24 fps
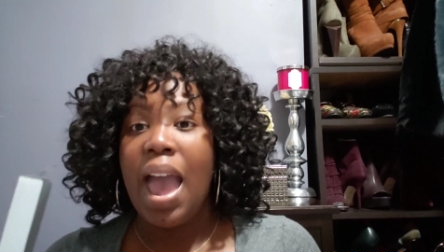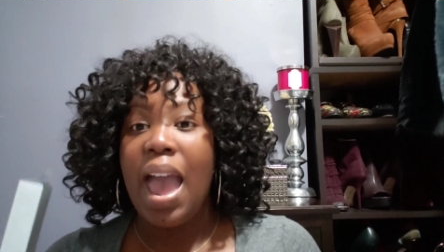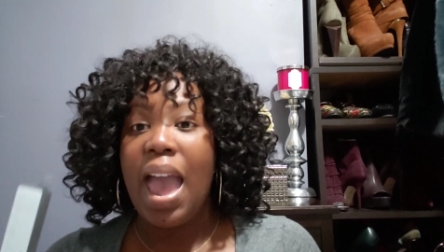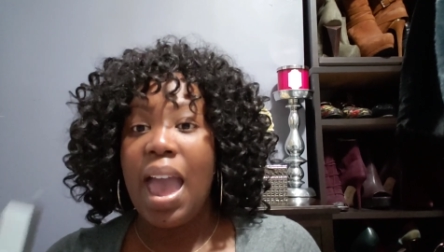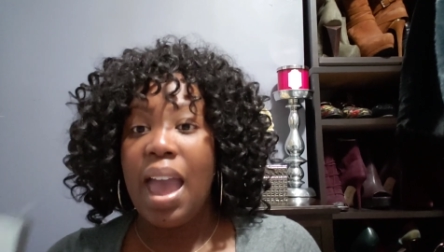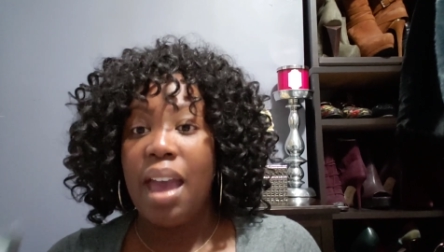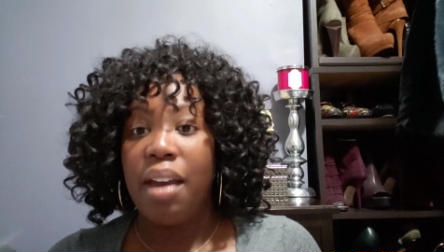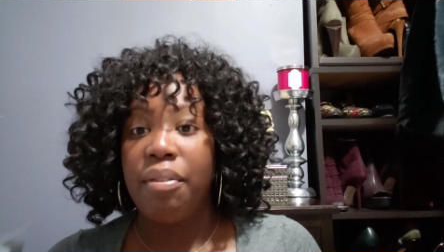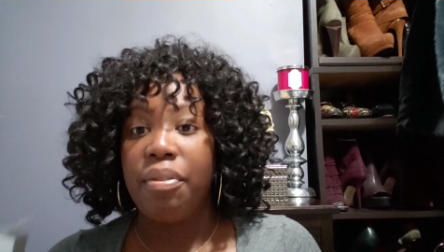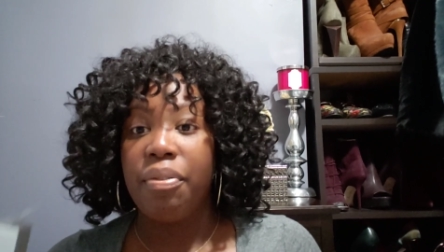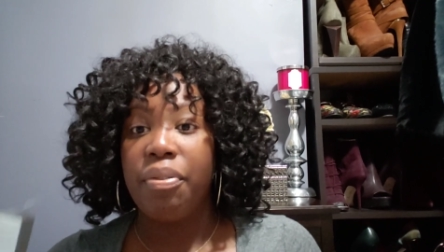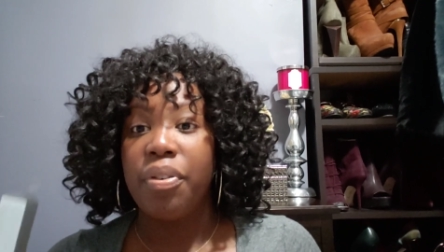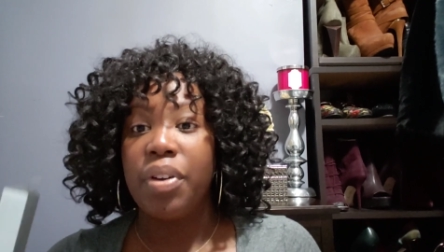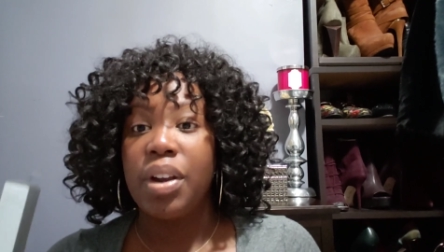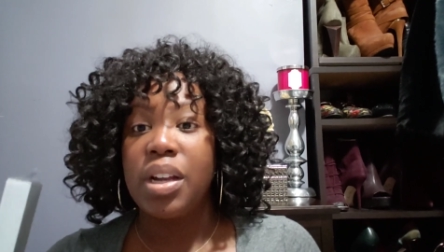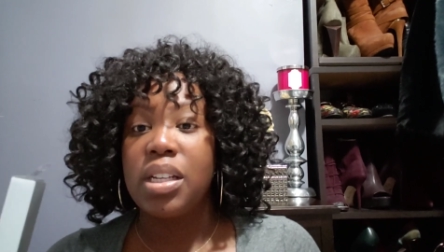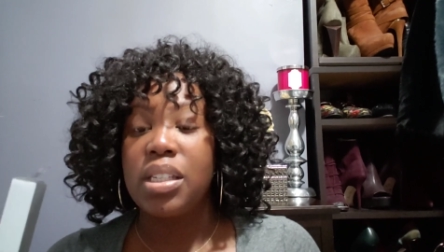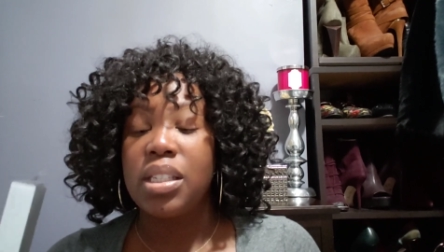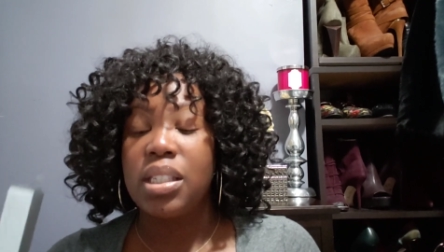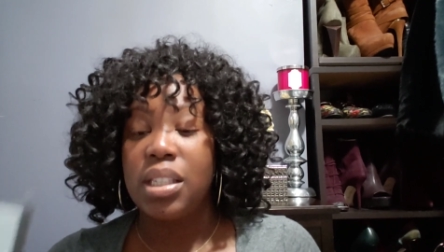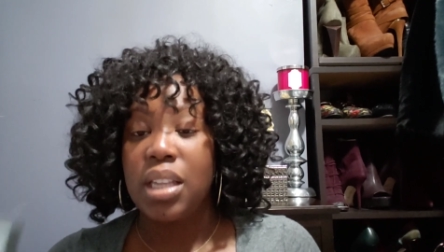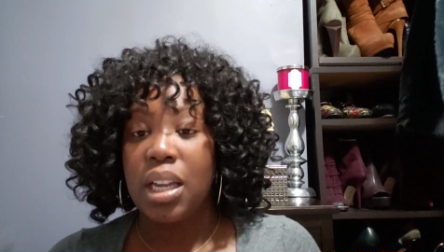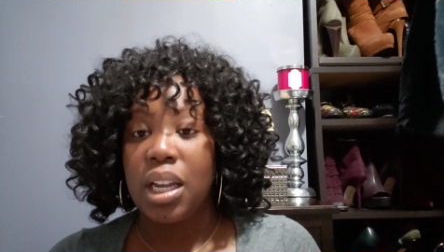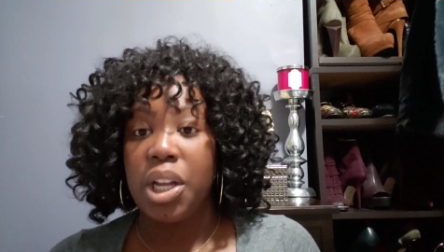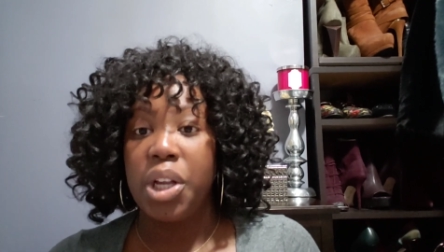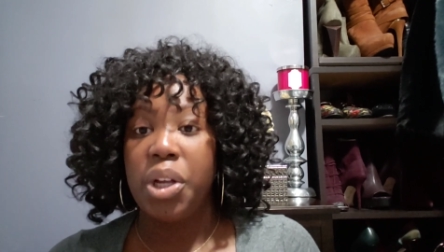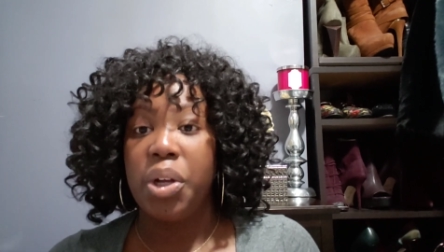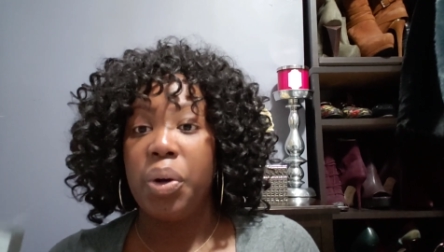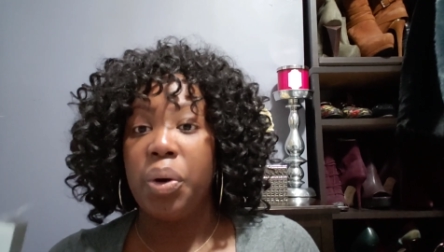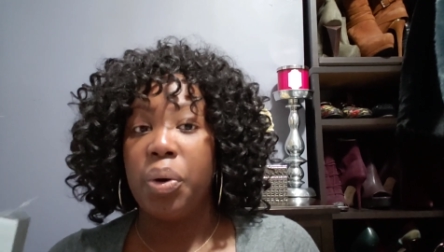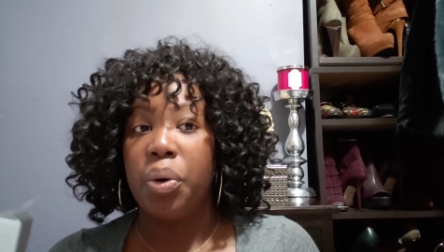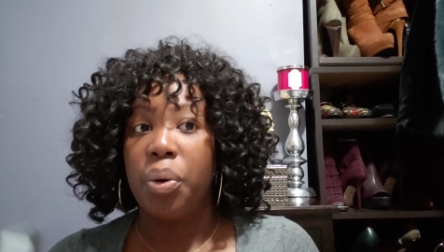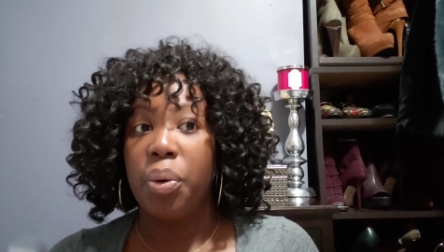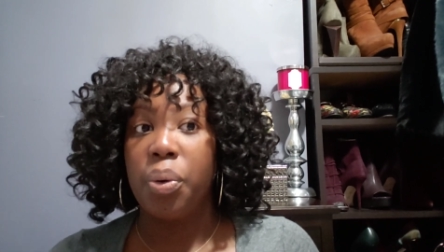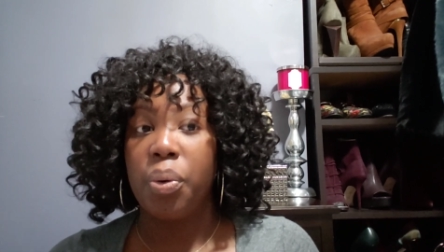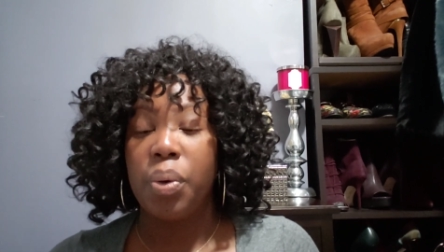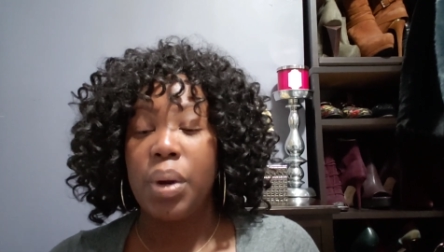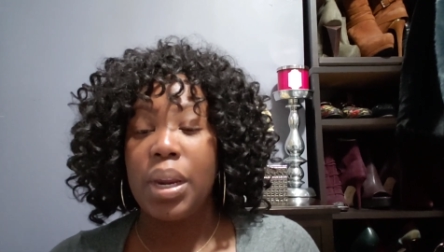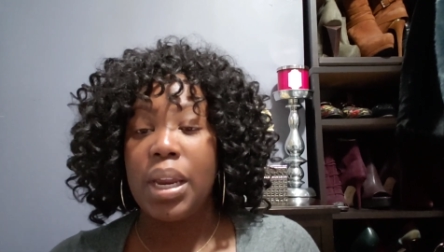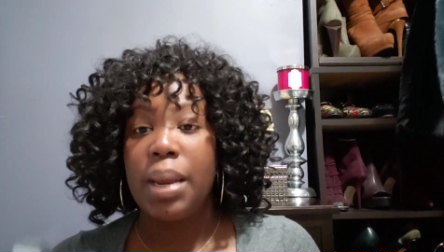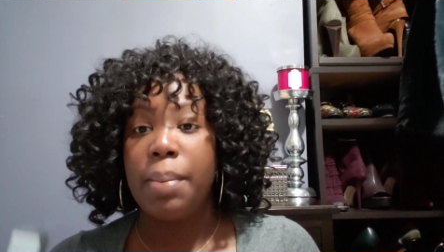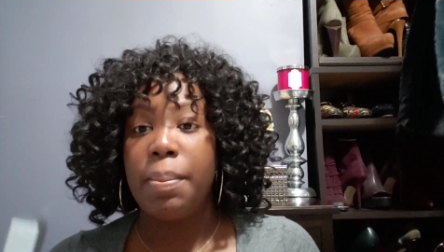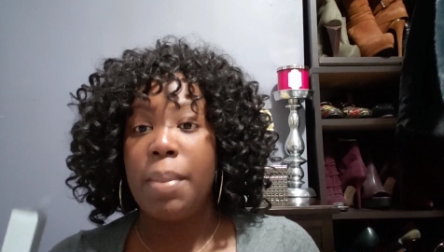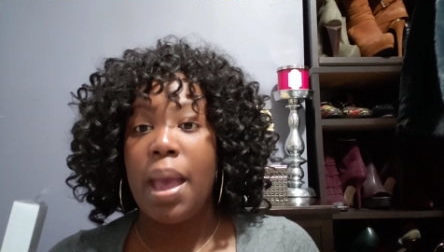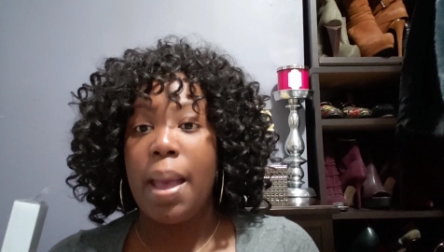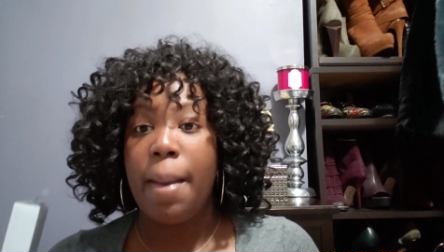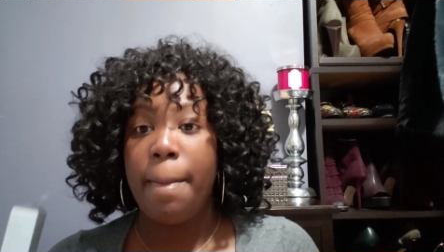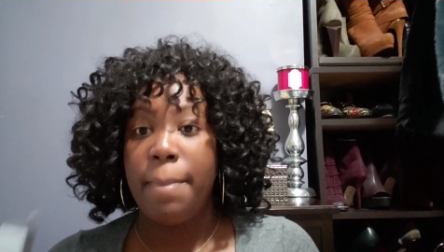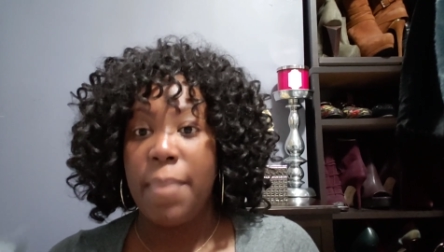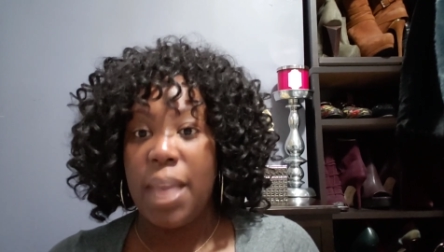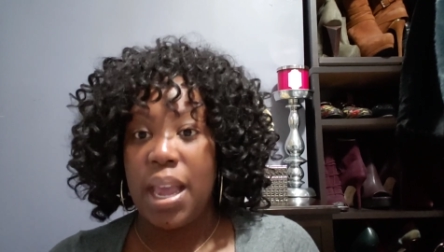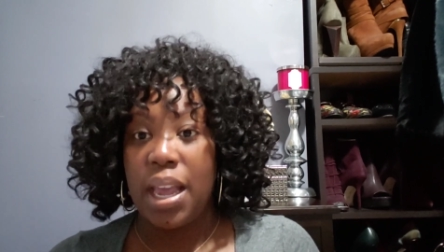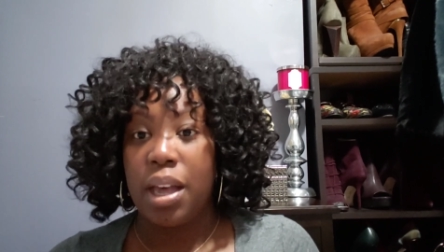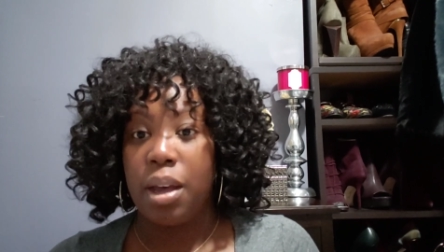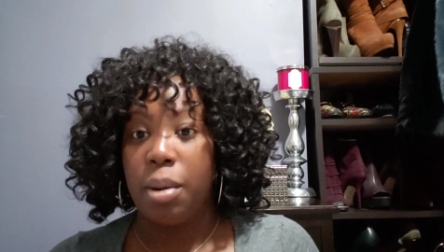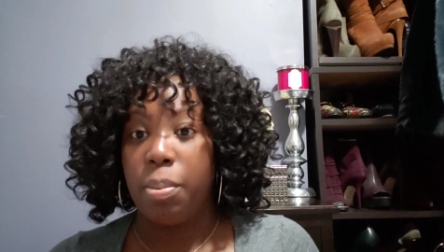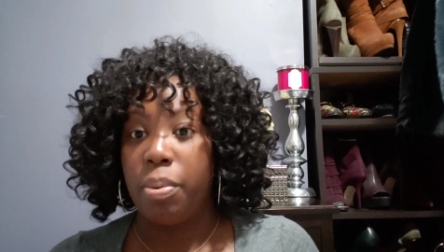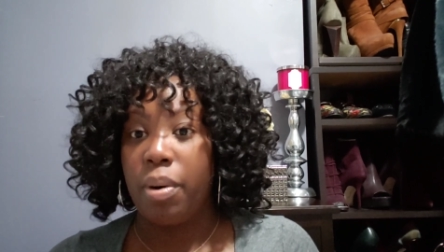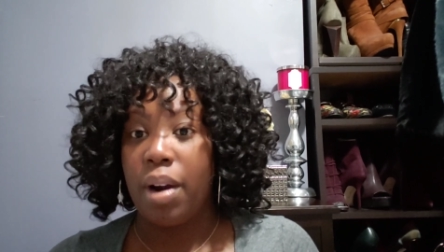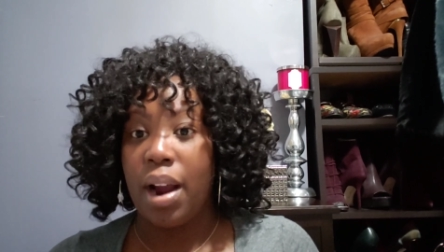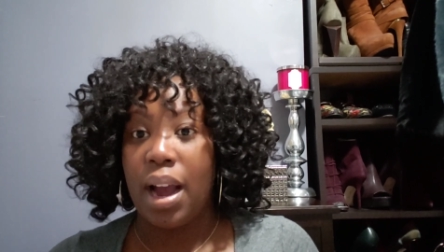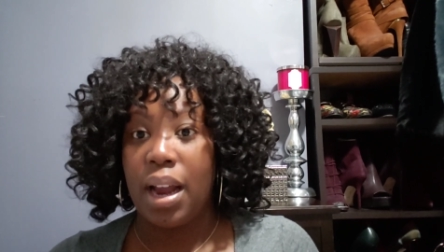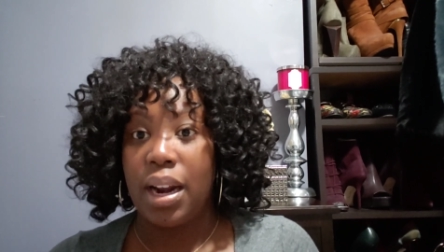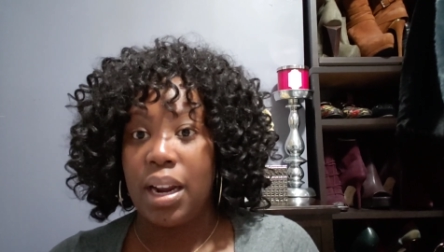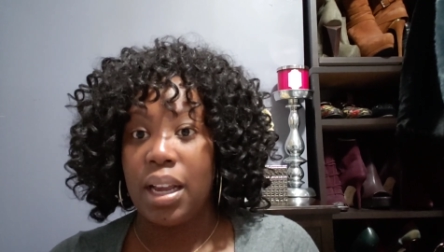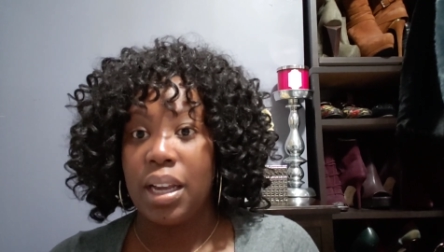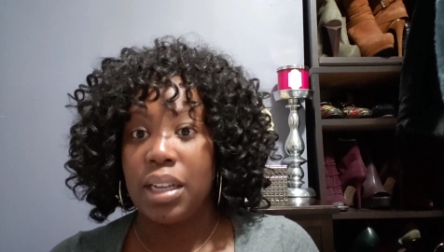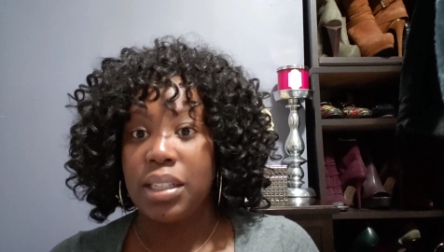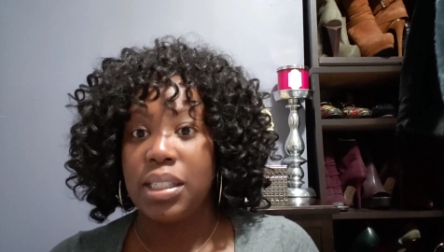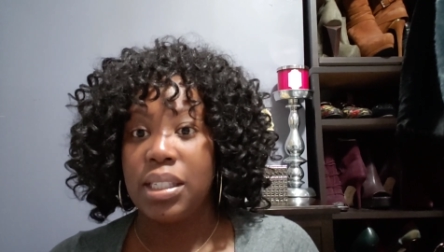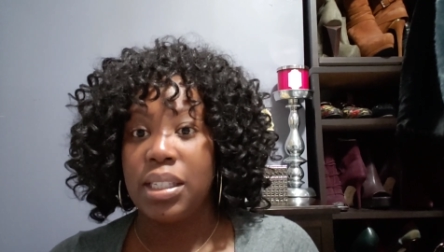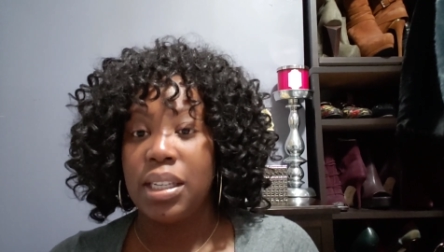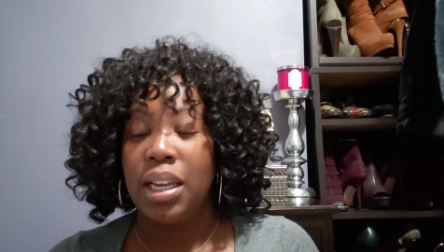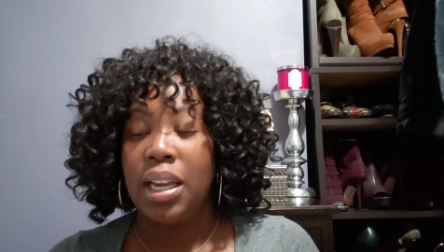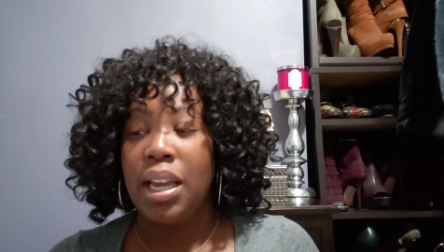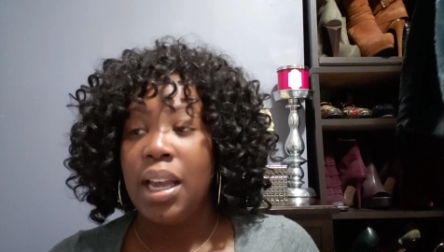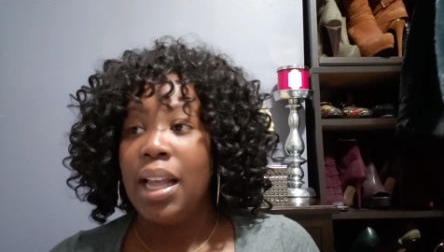every single cream and makeup product,